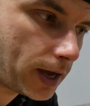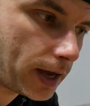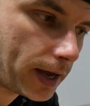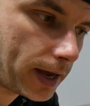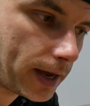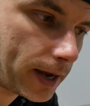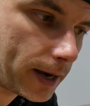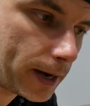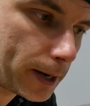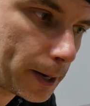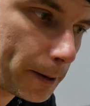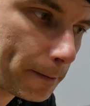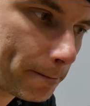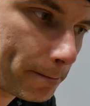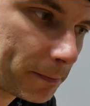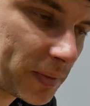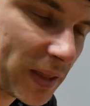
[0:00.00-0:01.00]
and
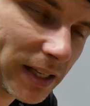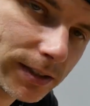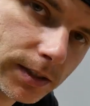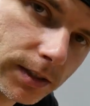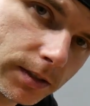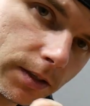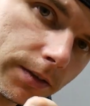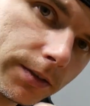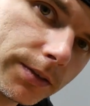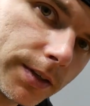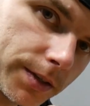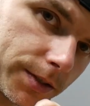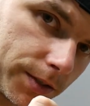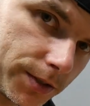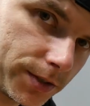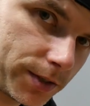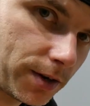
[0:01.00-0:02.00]
that's not
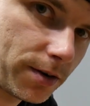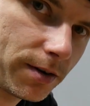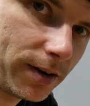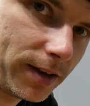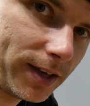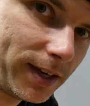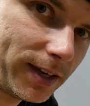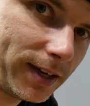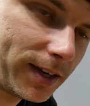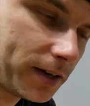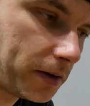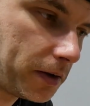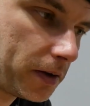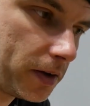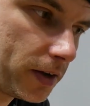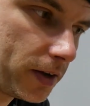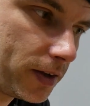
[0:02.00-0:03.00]
necessarily
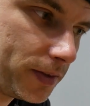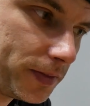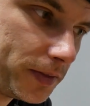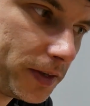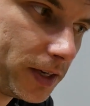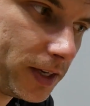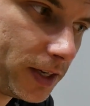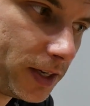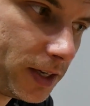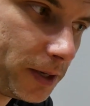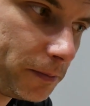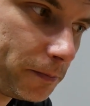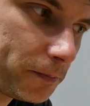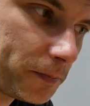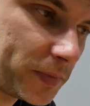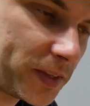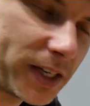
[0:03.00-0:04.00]

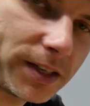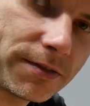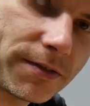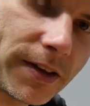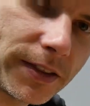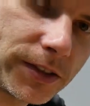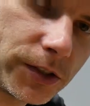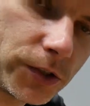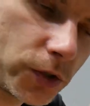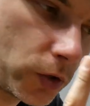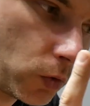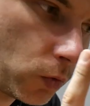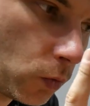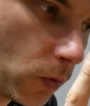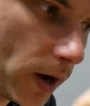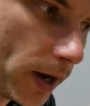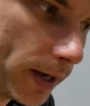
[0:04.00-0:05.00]
the advantage.
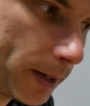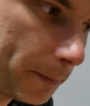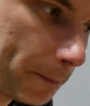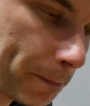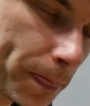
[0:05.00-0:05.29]
Why?